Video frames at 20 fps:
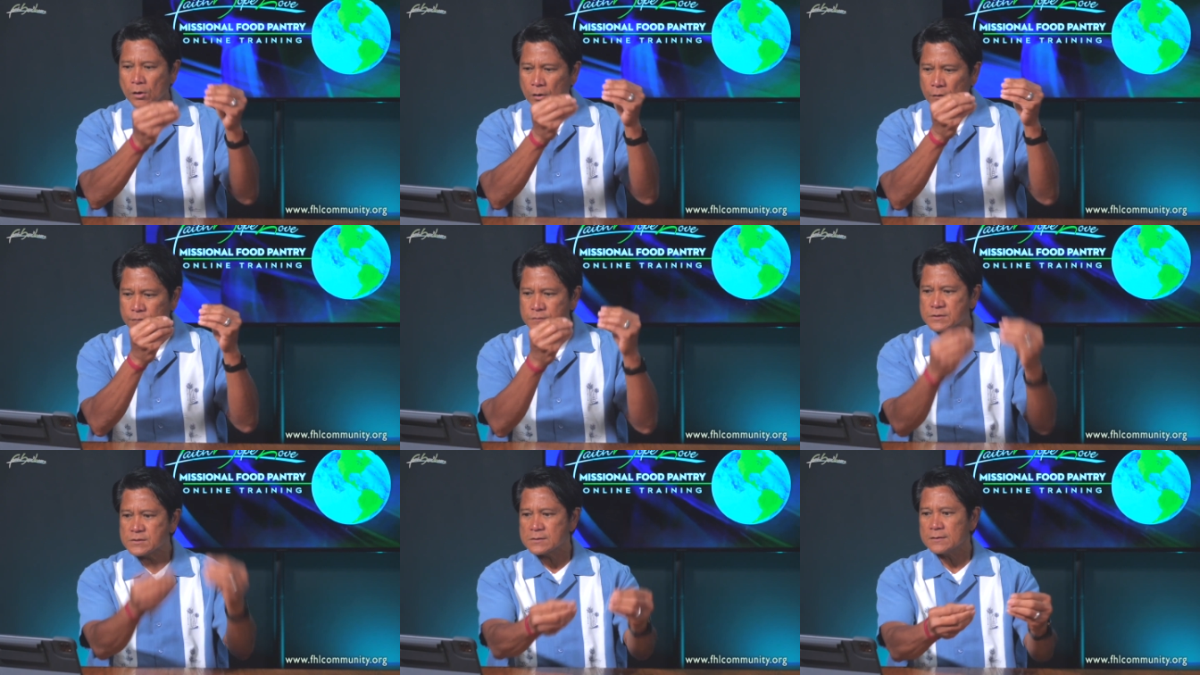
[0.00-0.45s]

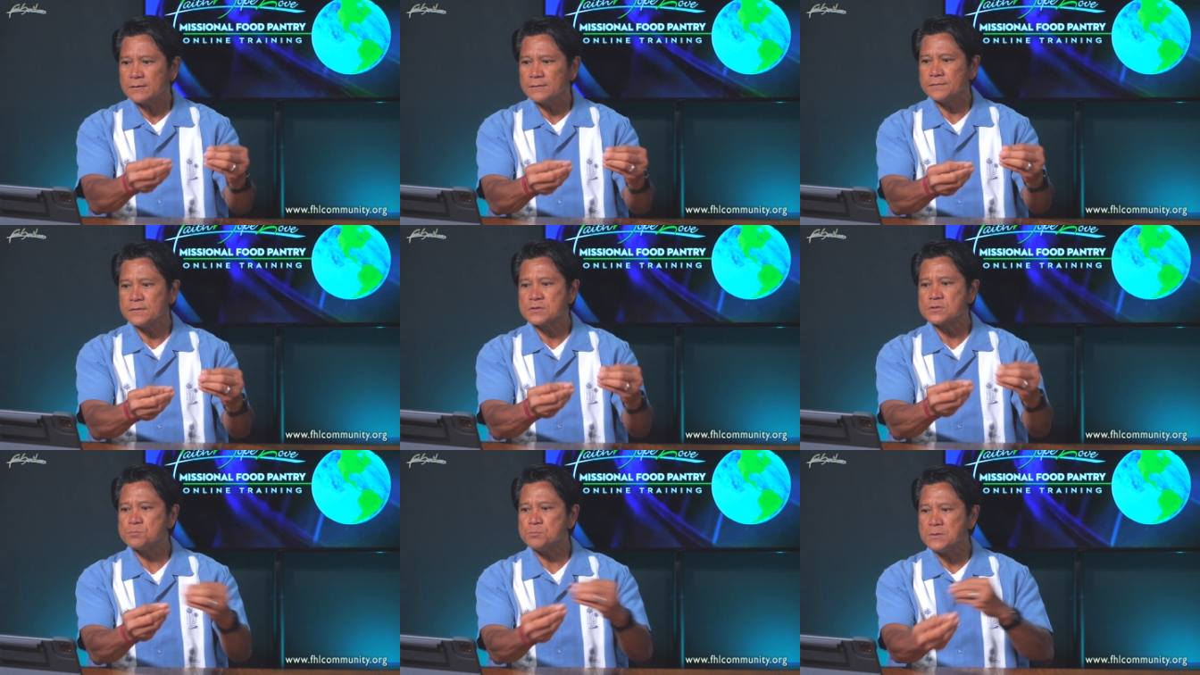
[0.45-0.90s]
of
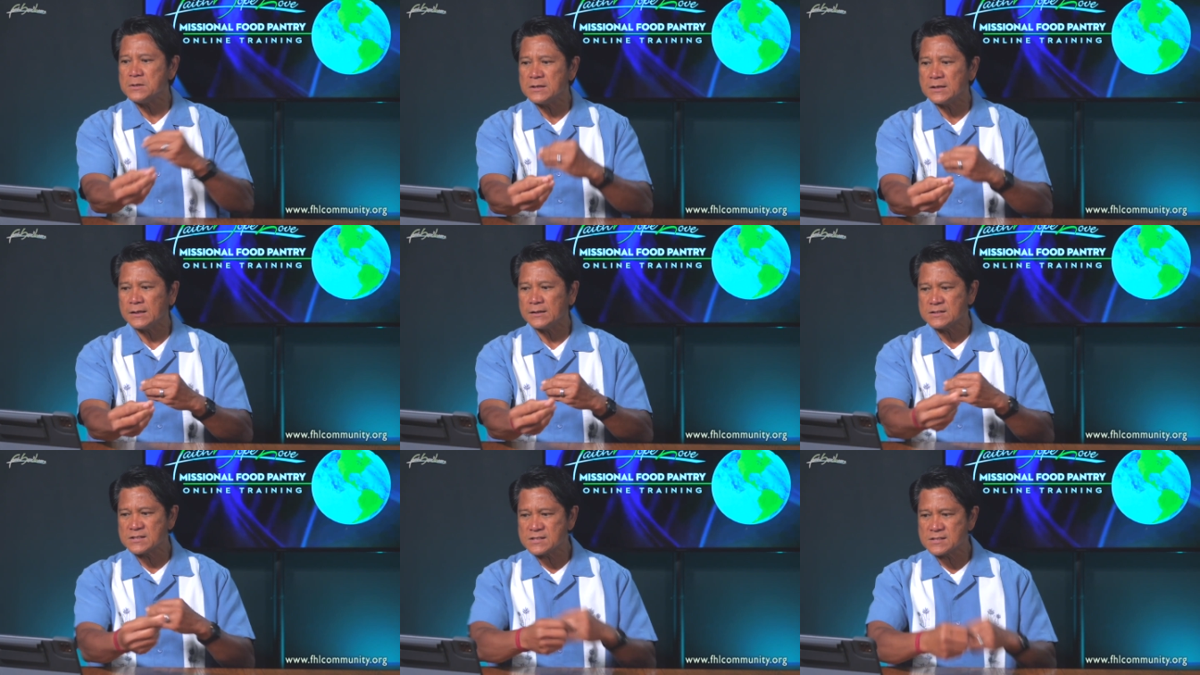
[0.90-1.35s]
service
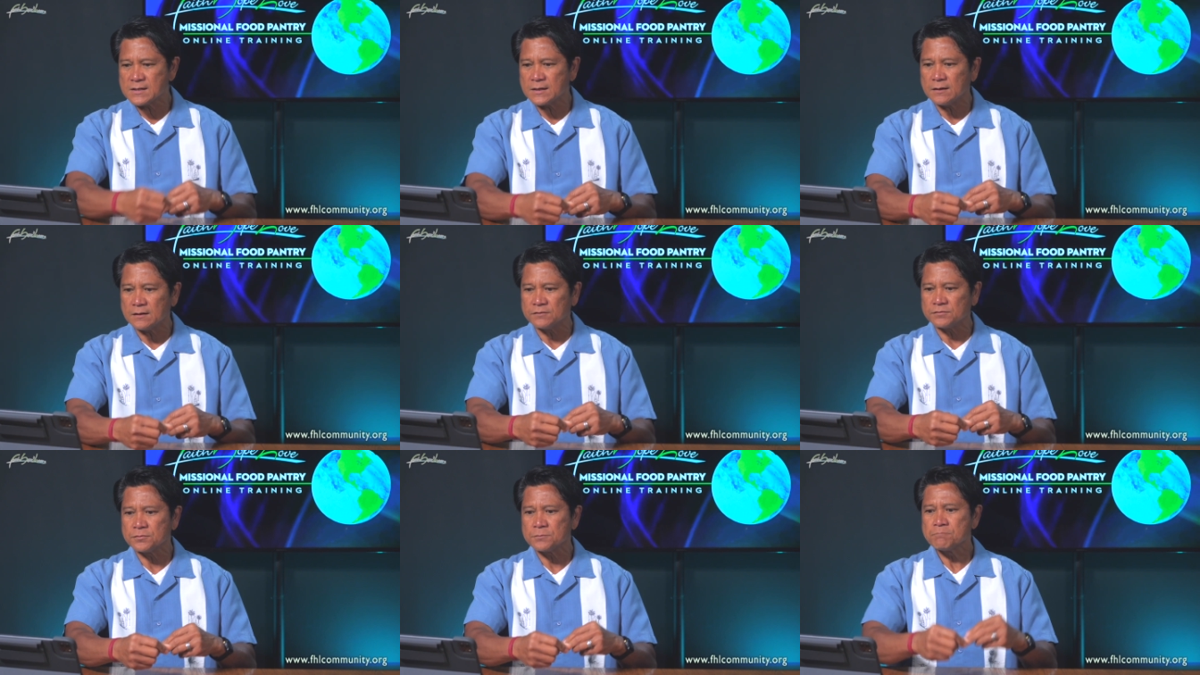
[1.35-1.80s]
beyond
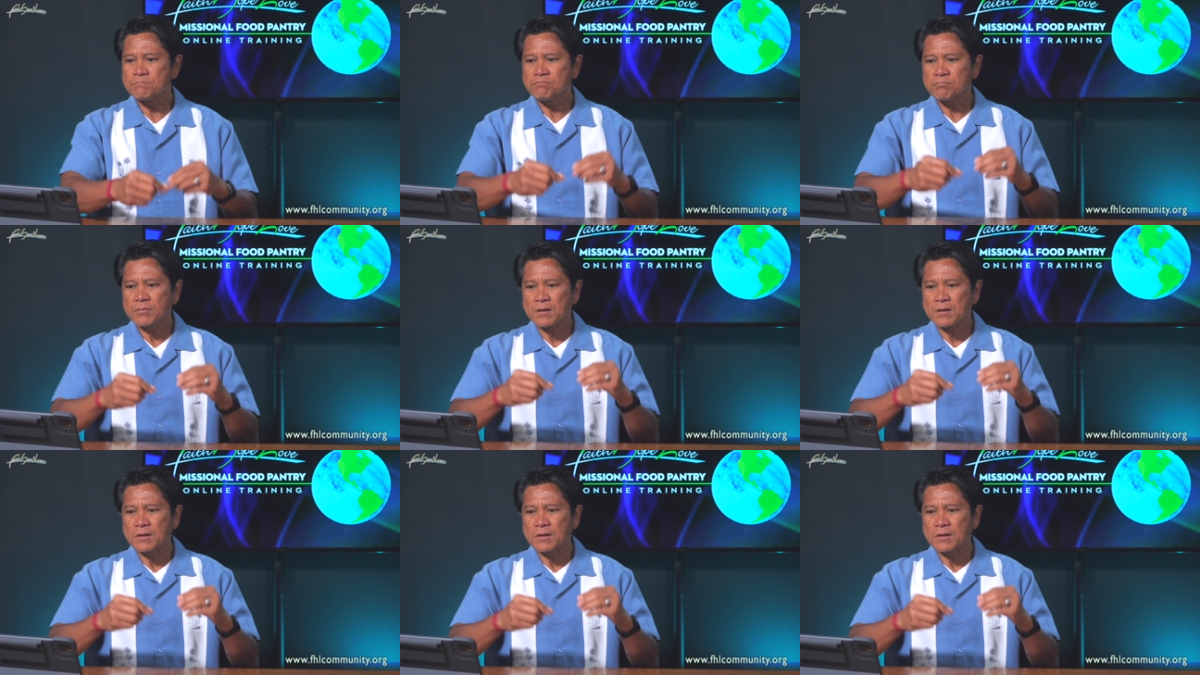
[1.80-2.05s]
self,